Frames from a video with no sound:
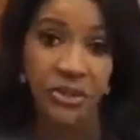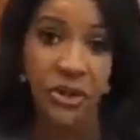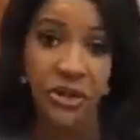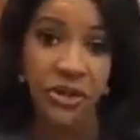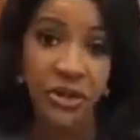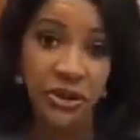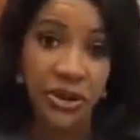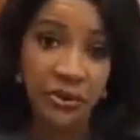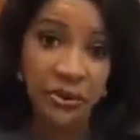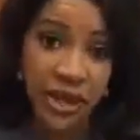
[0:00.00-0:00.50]

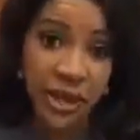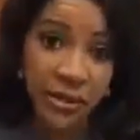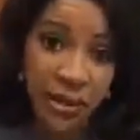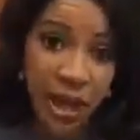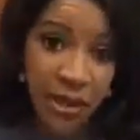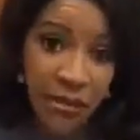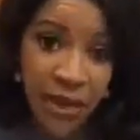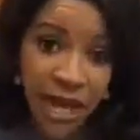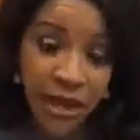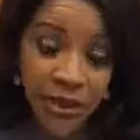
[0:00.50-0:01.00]
whether it be
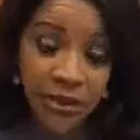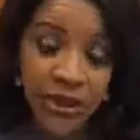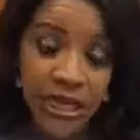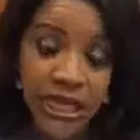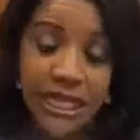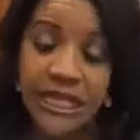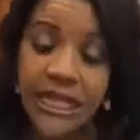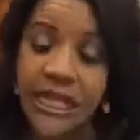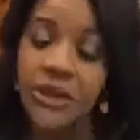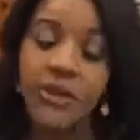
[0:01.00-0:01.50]
about
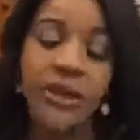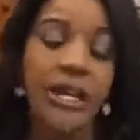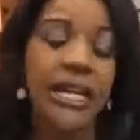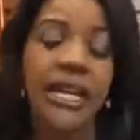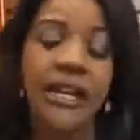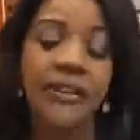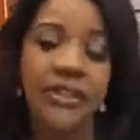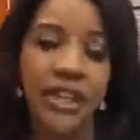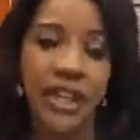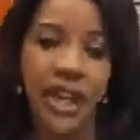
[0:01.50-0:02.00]
microneedling or
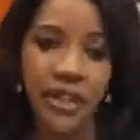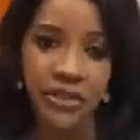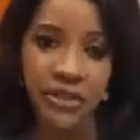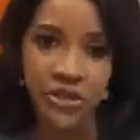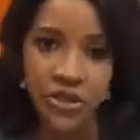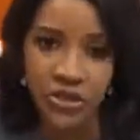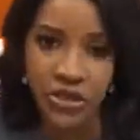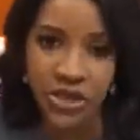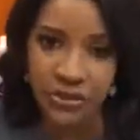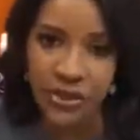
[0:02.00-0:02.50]
any of the other
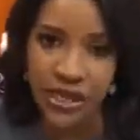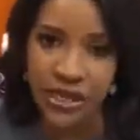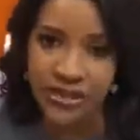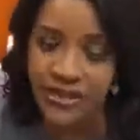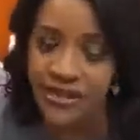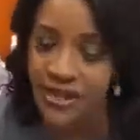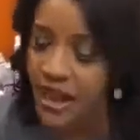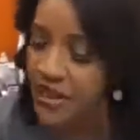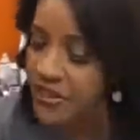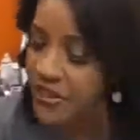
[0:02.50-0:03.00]

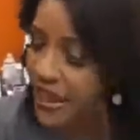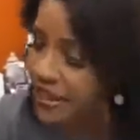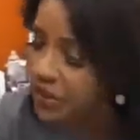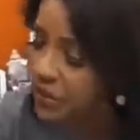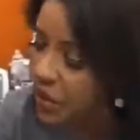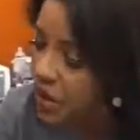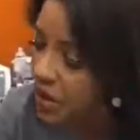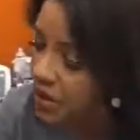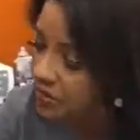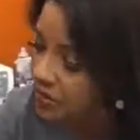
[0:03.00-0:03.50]
treatments that you
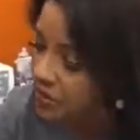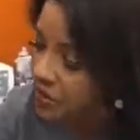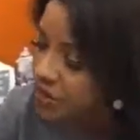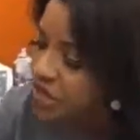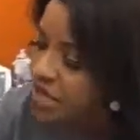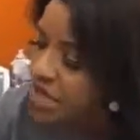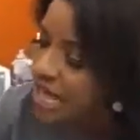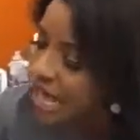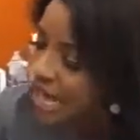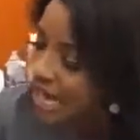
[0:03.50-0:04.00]
offer.
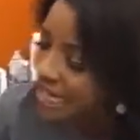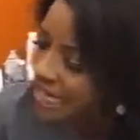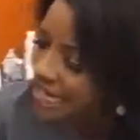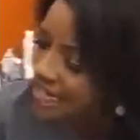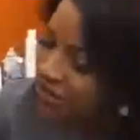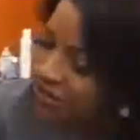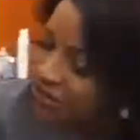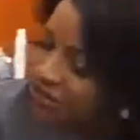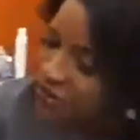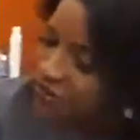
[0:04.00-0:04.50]
And I
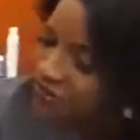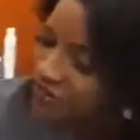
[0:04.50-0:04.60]
don't know if